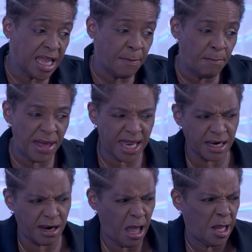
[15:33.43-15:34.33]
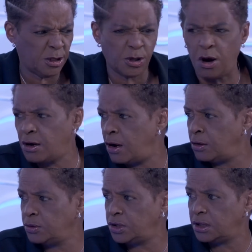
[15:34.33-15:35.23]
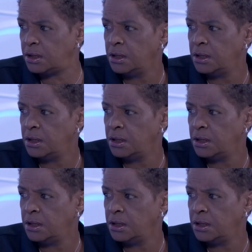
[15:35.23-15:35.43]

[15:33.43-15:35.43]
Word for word: embedded as our culture.